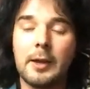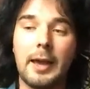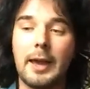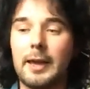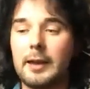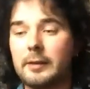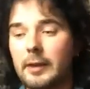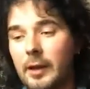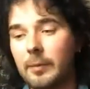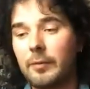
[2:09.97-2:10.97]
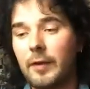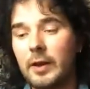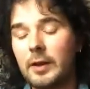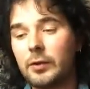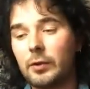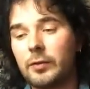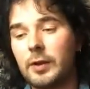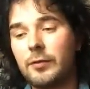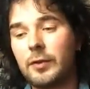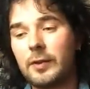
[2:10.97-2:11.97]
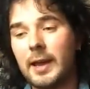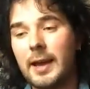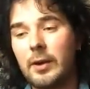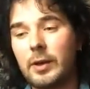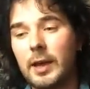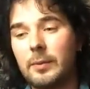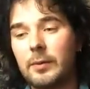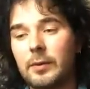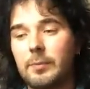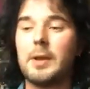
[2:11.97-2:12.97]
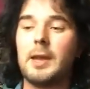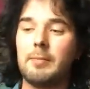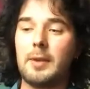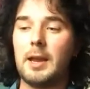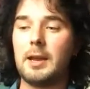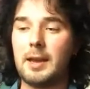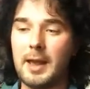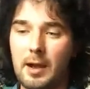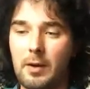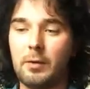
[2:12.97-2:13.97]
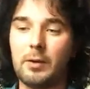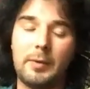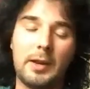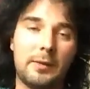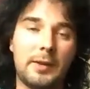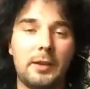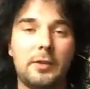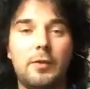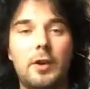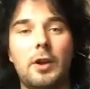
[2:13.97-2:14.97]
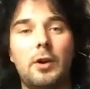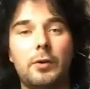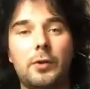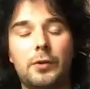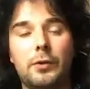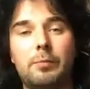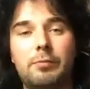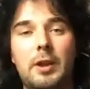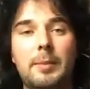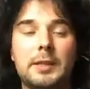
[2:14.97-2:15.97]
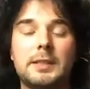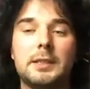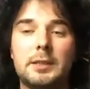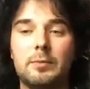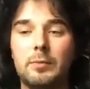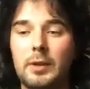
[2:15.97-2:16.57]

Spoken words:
And very sort of different to how games are being made now. I mean, it takes a very old sort of premise and